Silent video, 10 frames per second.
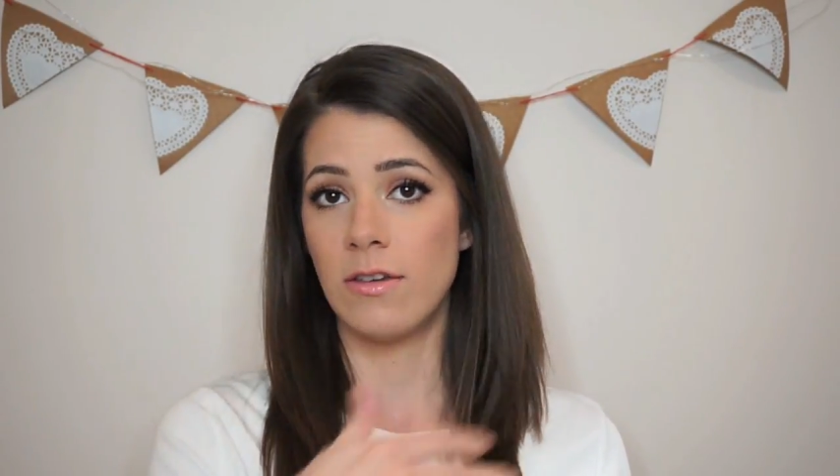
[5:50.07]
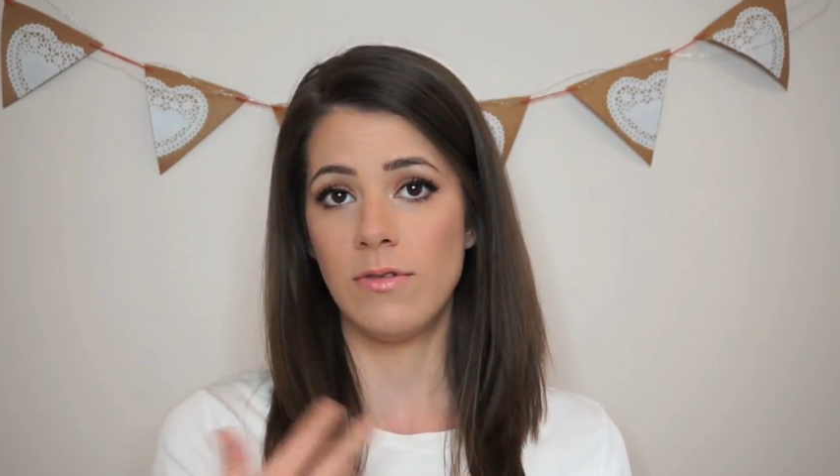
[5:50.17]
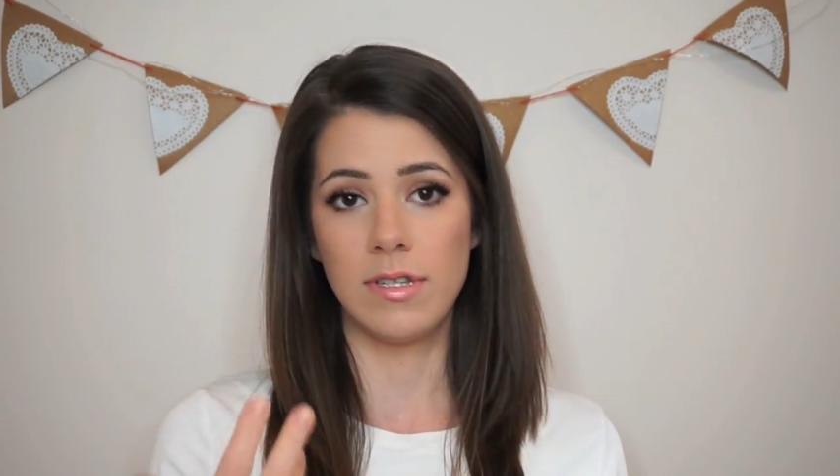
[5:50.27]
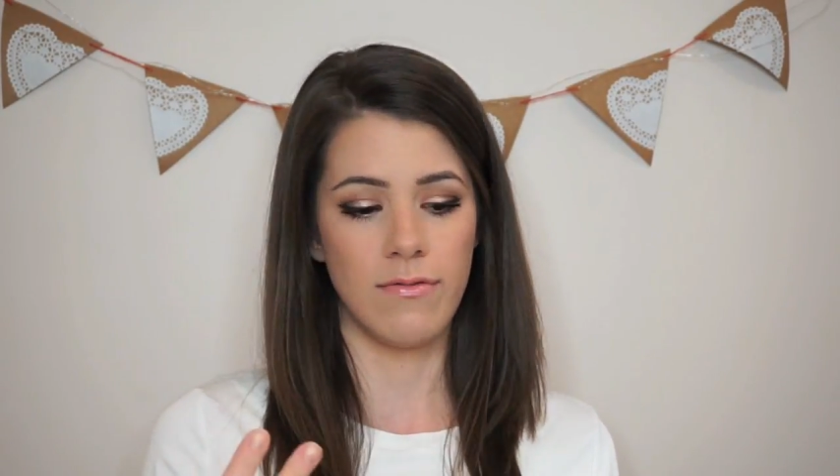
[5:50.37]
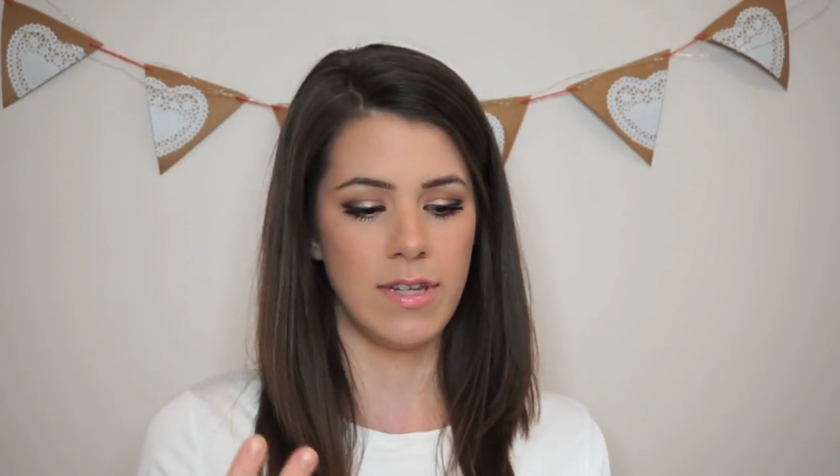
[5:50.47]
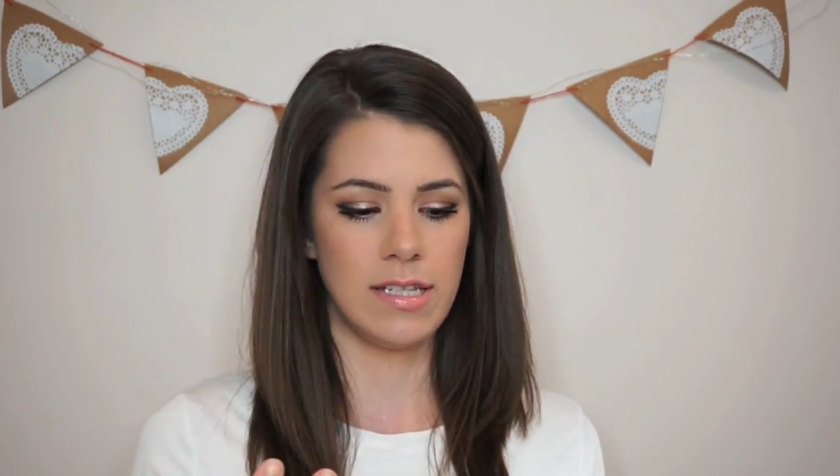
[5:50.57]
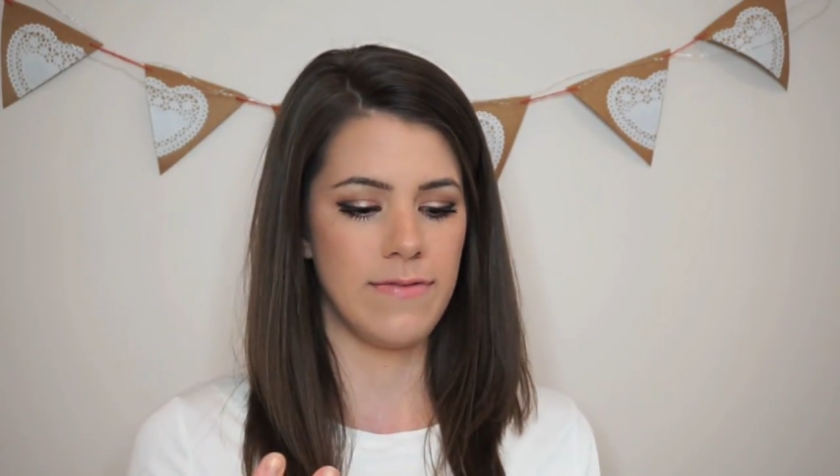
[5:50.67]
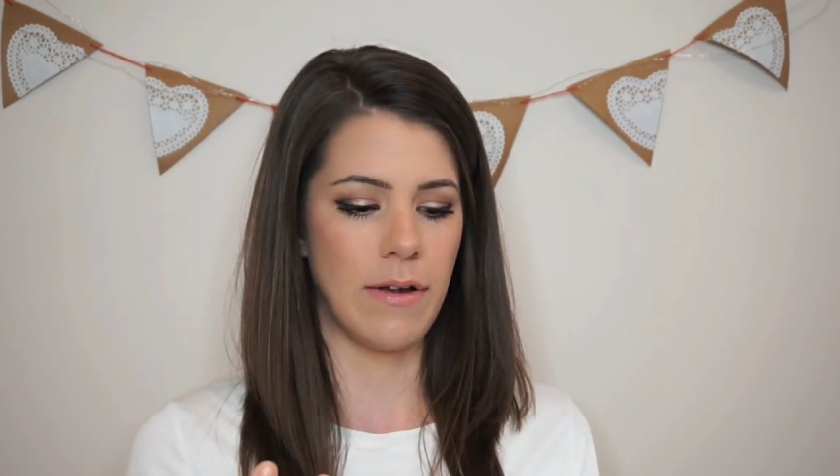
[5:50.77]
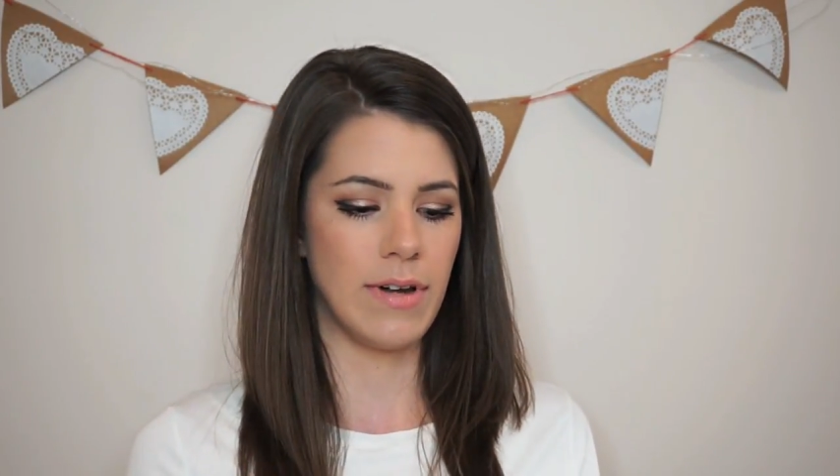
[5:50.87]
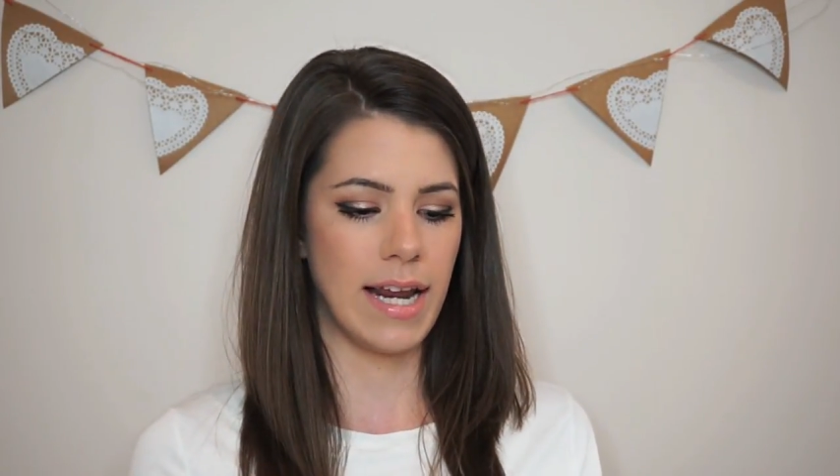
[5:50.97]
use of this
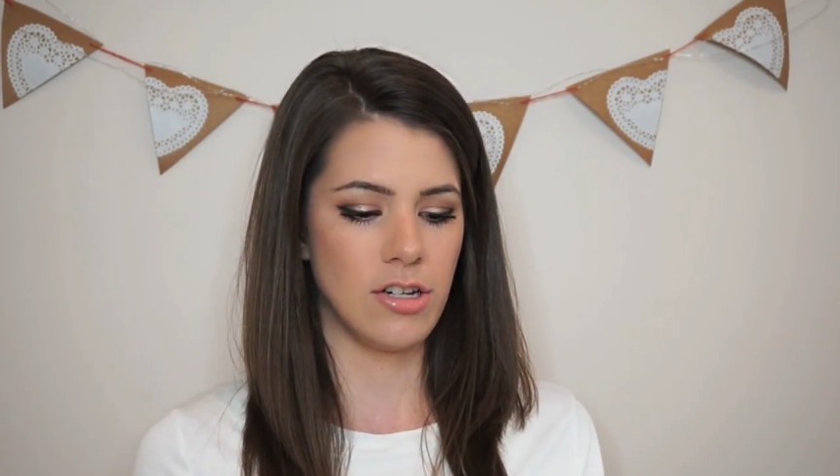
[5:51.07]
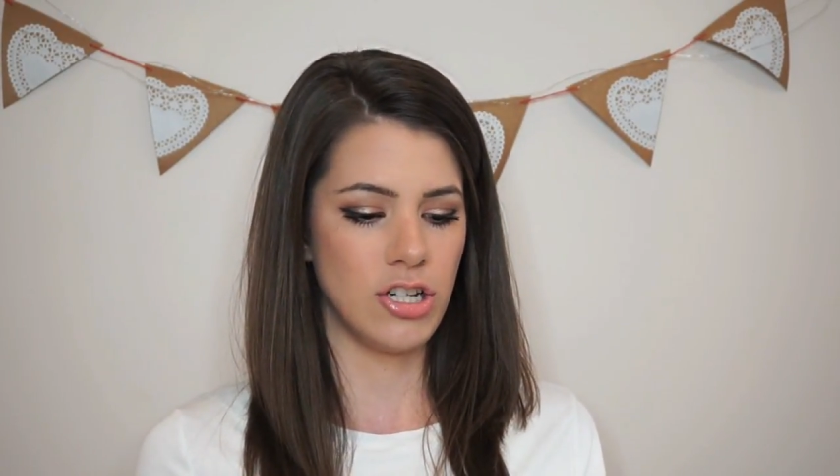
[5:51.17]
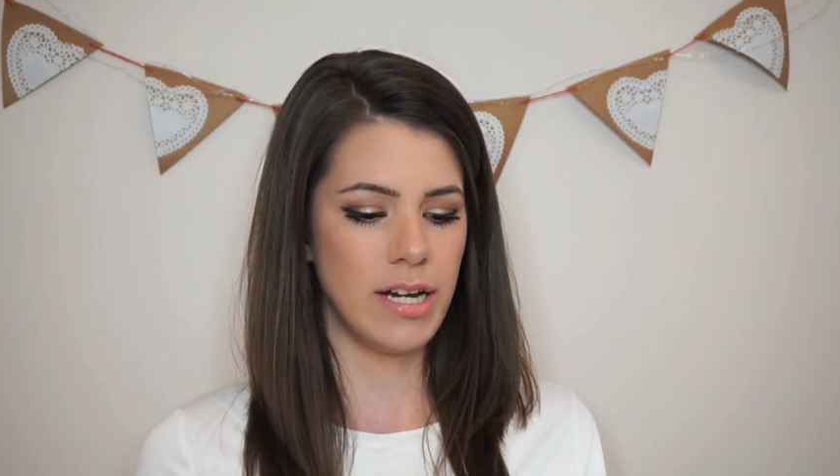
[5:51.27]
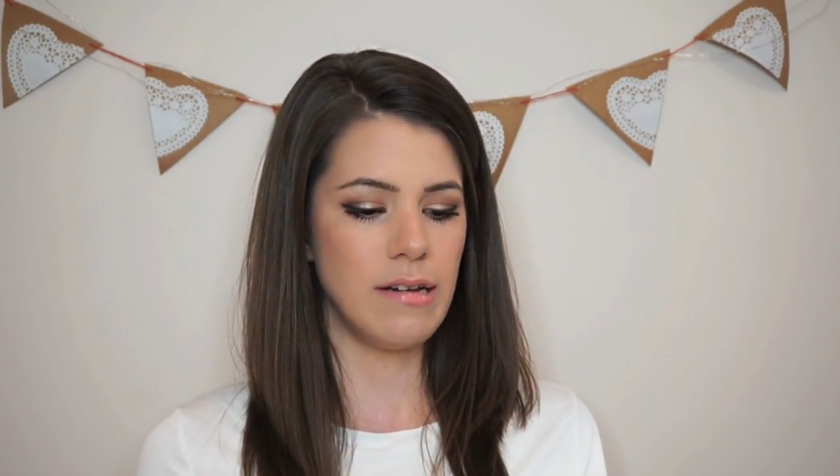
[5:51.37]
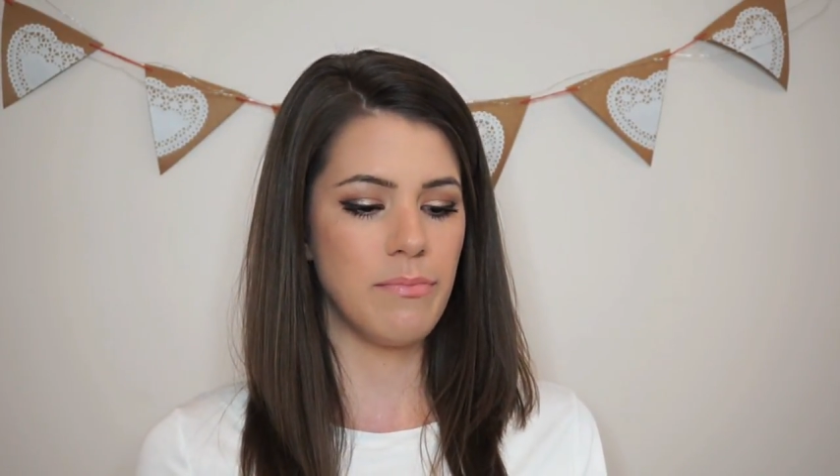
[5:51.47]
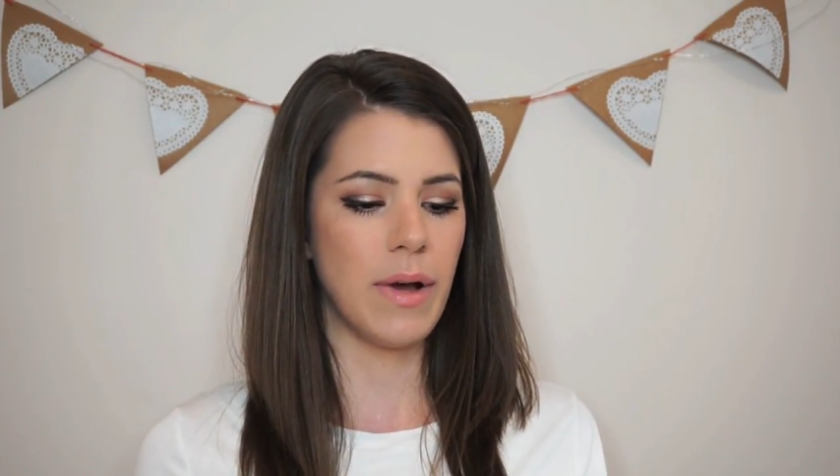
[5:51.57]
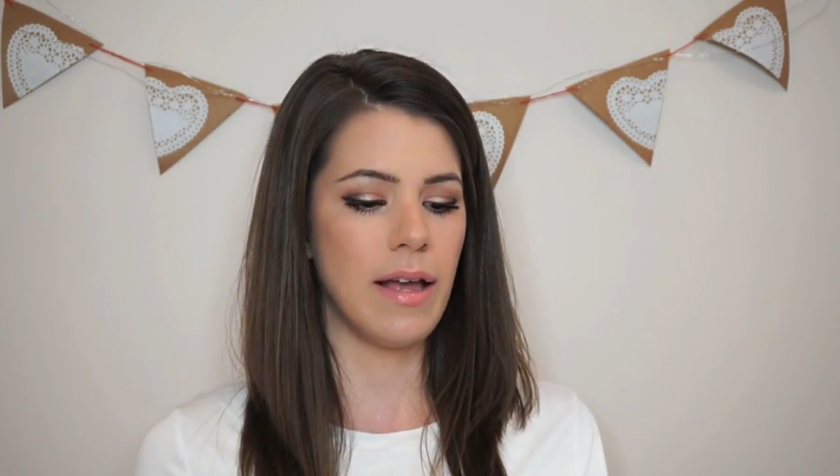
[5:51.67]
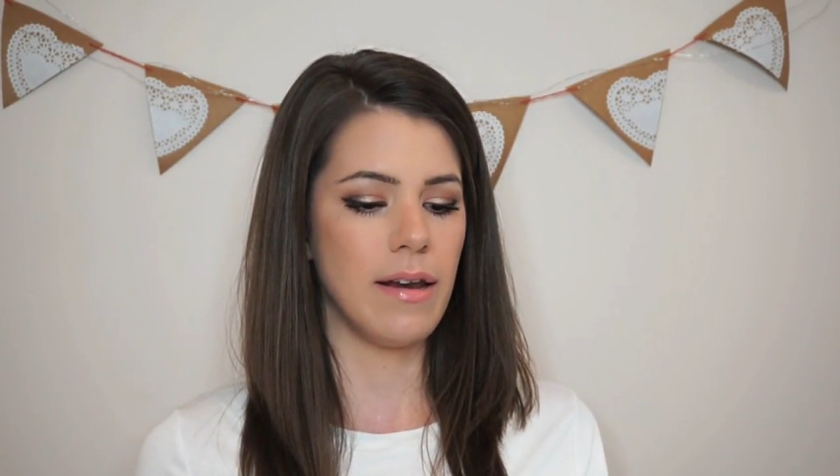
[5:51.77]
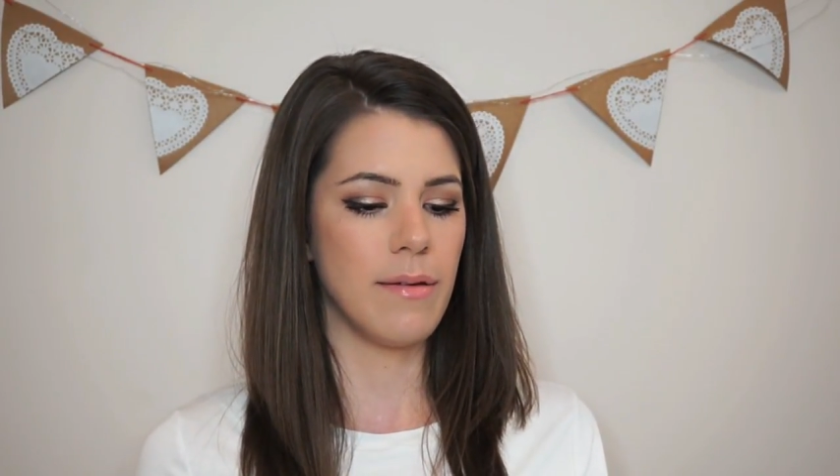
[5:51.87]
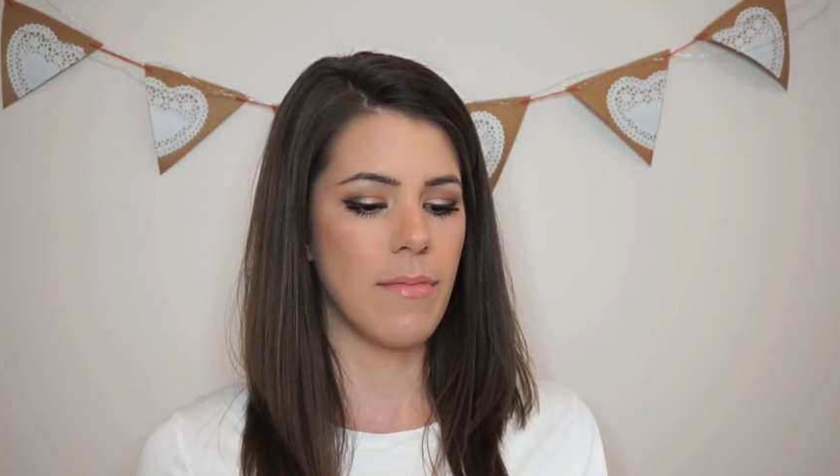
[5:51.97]
foundation,
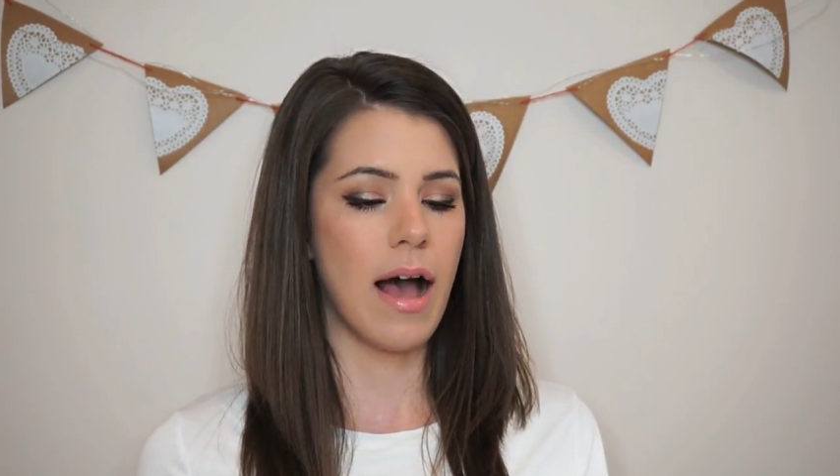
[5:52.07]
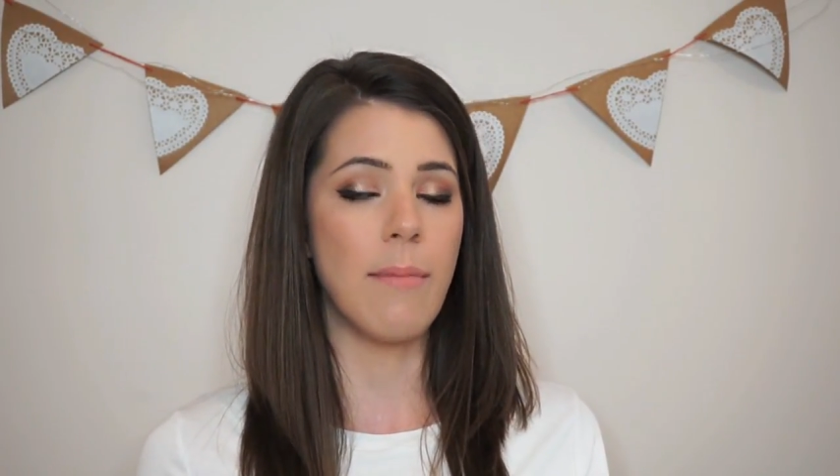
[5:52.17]
but